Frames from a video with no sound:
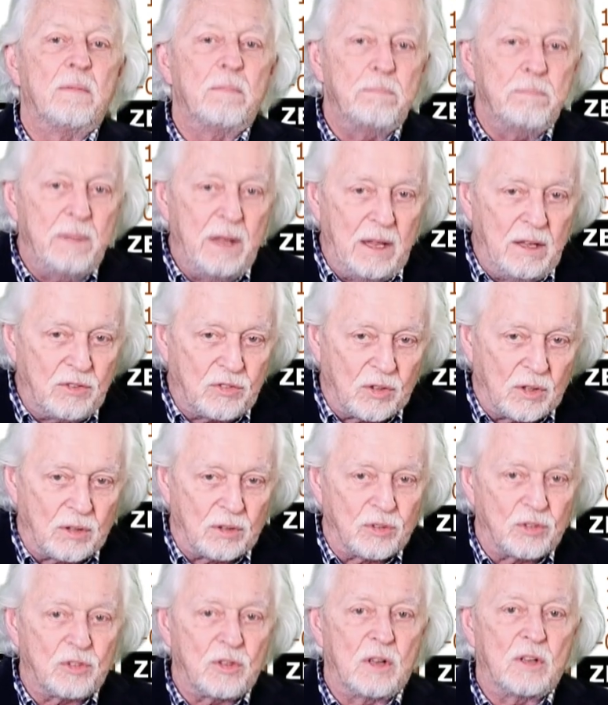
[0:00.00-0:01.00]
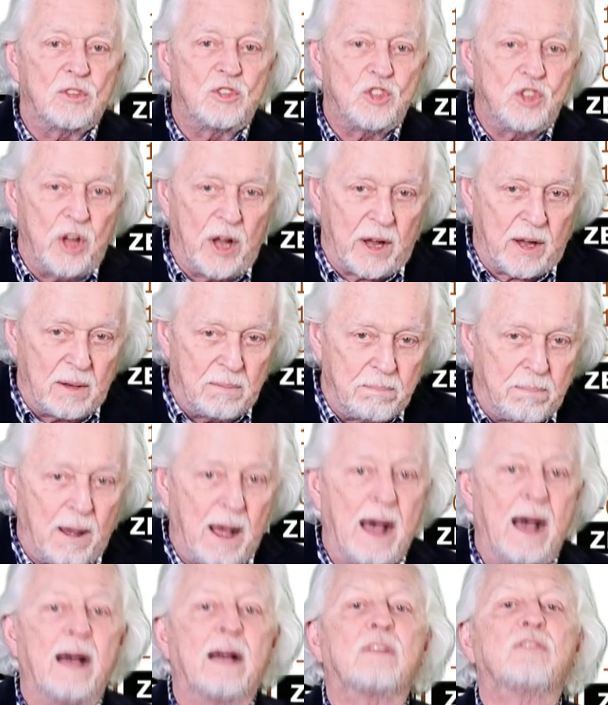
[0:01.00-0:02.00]
measles, chicken
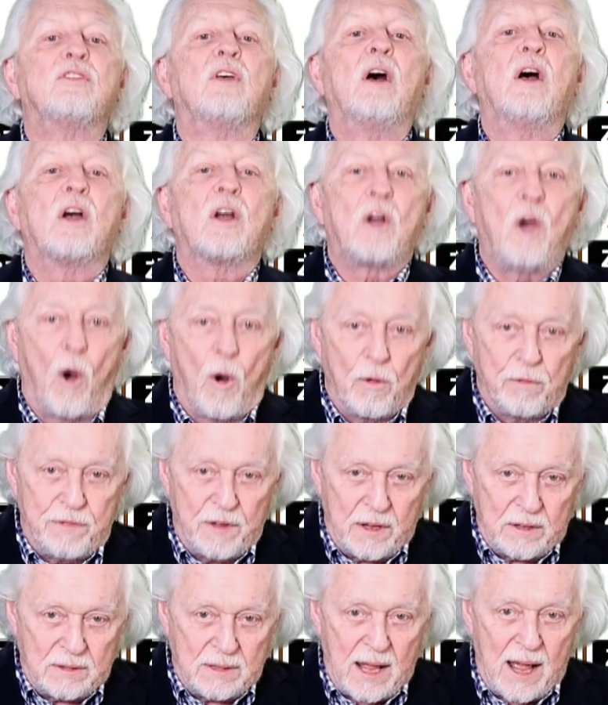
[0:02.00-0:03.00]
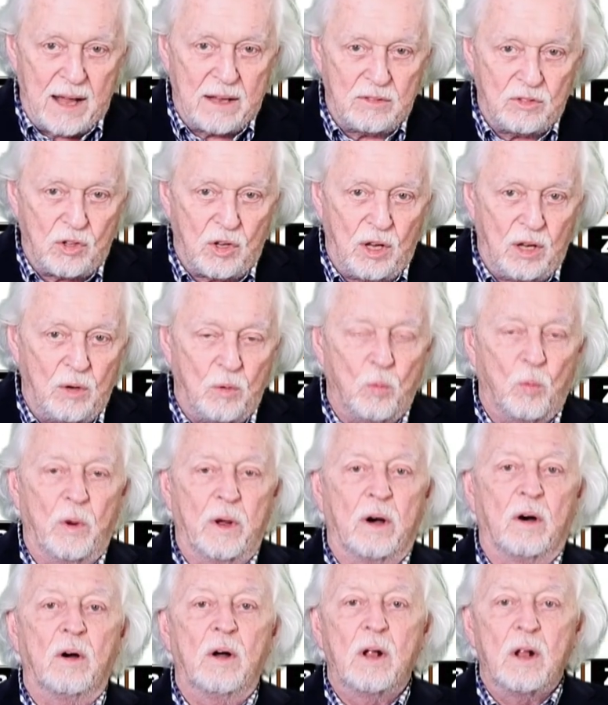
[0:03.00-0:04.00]
pox, COVID-19
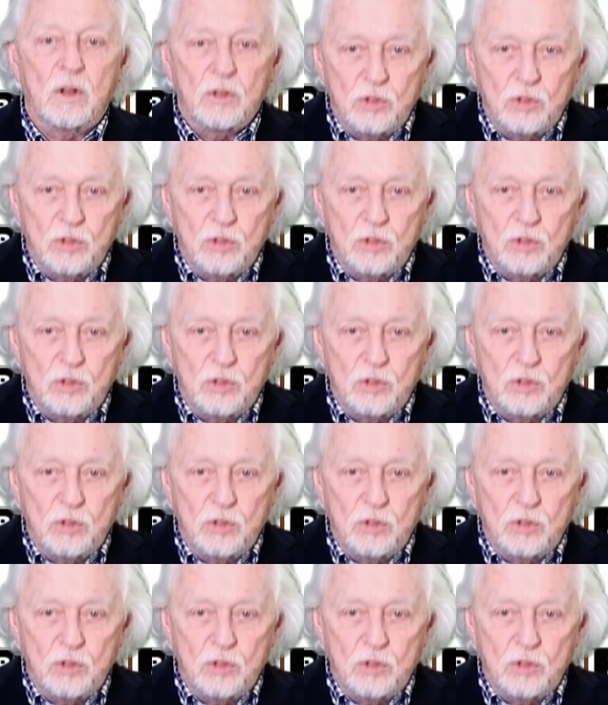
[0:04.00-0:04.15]
will.